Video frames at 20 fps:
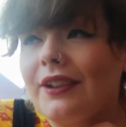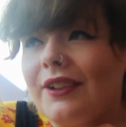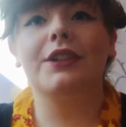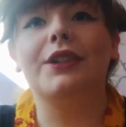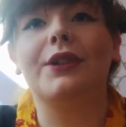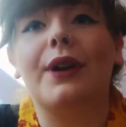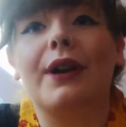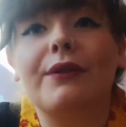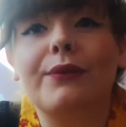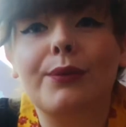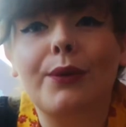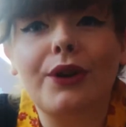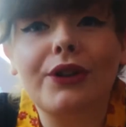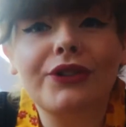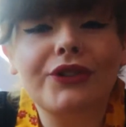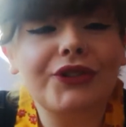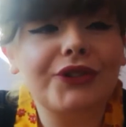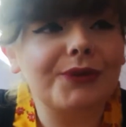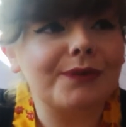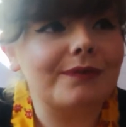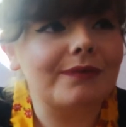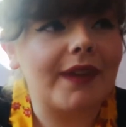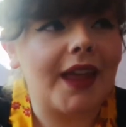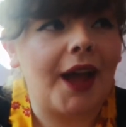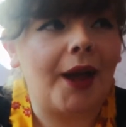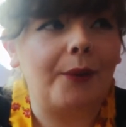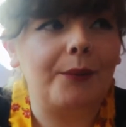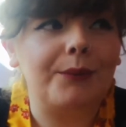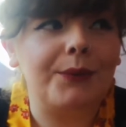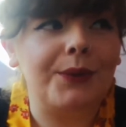Because you know, I've watched
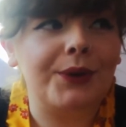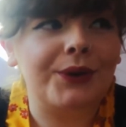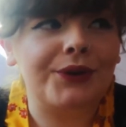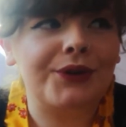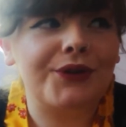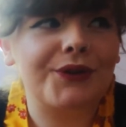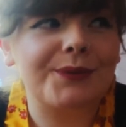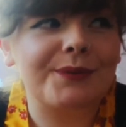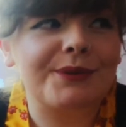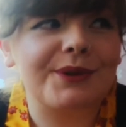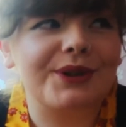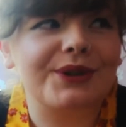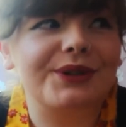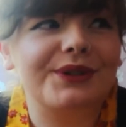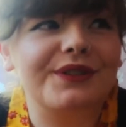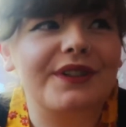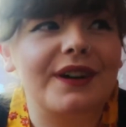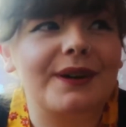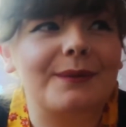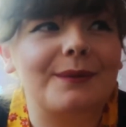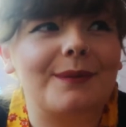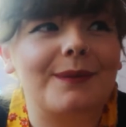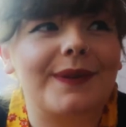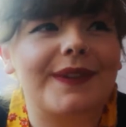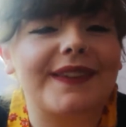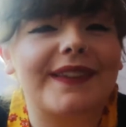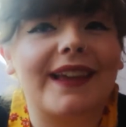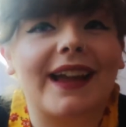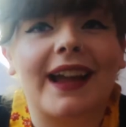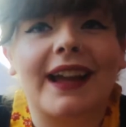ambulance
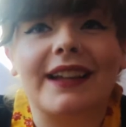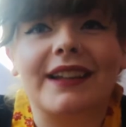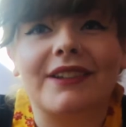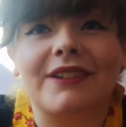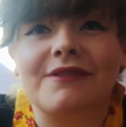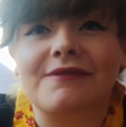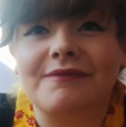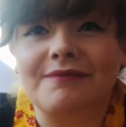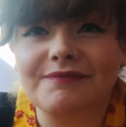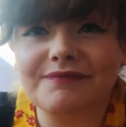programs, and